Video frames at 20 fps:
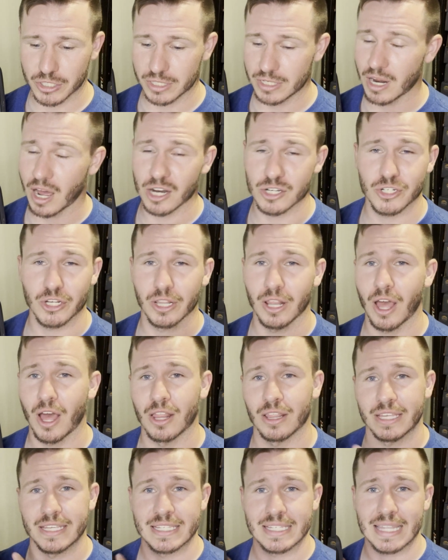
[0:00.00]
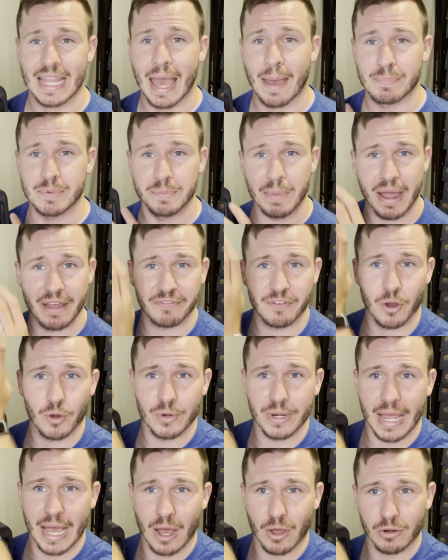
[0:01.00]
nonchalantly slapped my
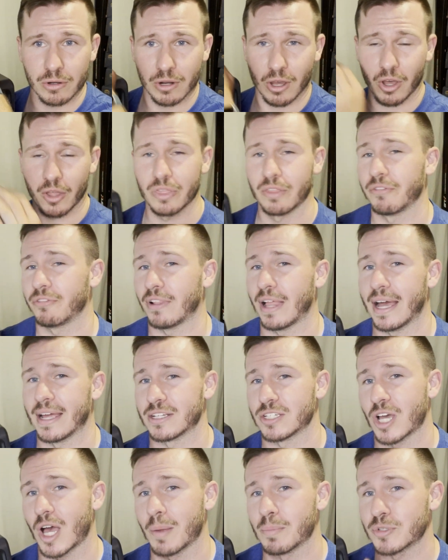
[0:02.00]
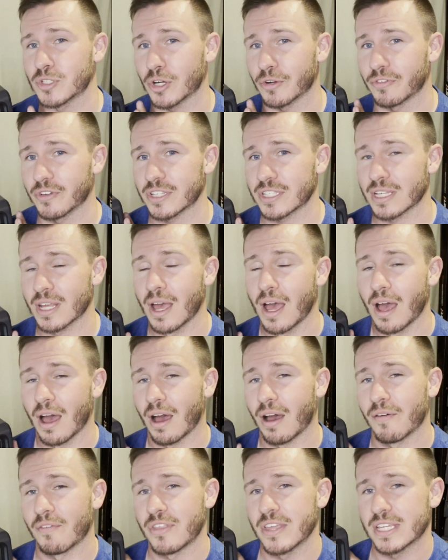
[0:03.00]
phone down on the flat top surface
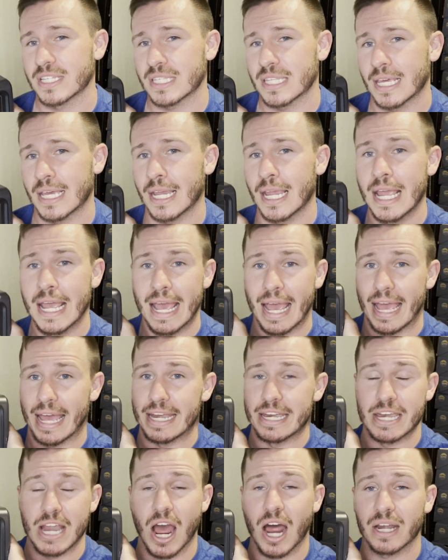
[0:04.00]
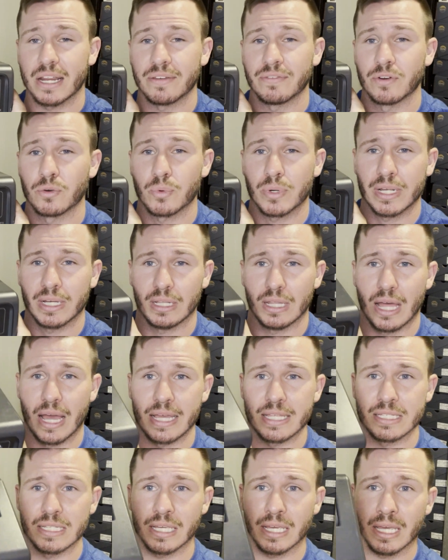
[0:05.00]
of this thing, and not even
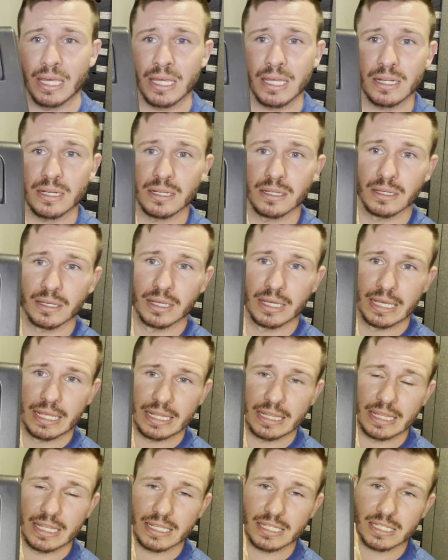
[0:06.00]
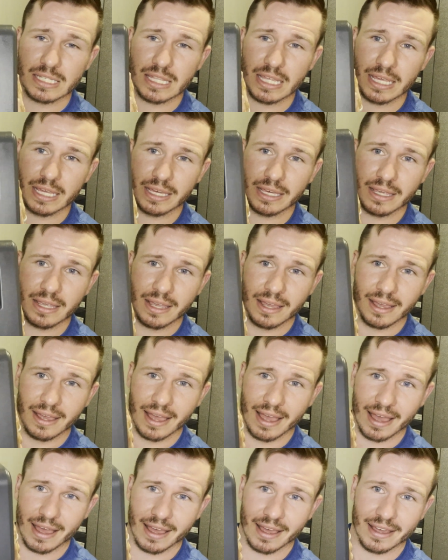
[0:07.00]
realizing it, this thing
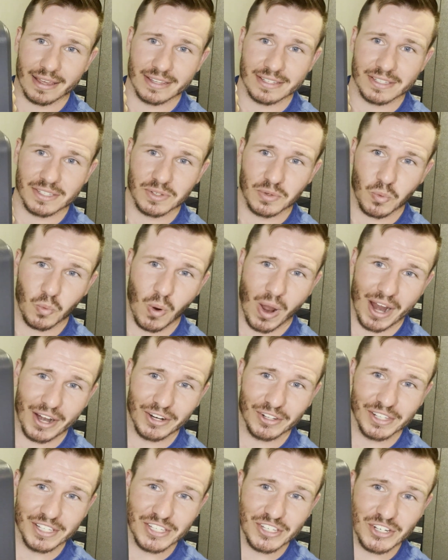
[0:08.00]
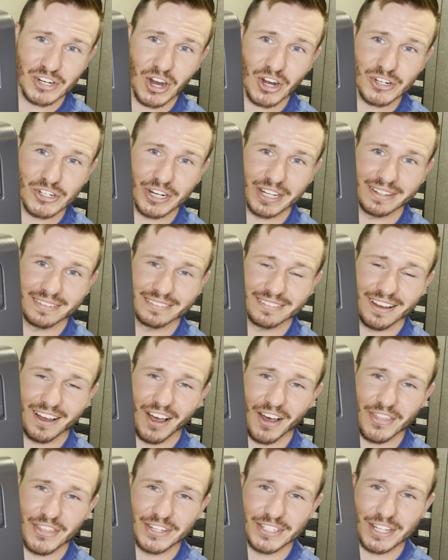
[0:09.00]
has wireless charging
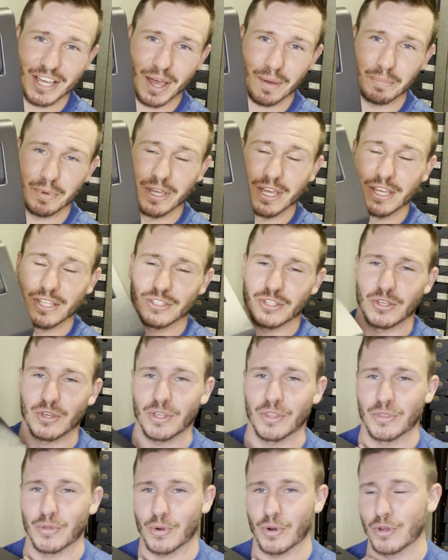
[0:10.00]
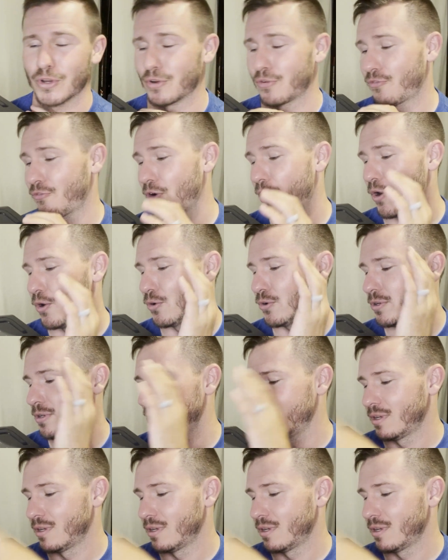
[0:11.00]
on the top. So you can throw your phone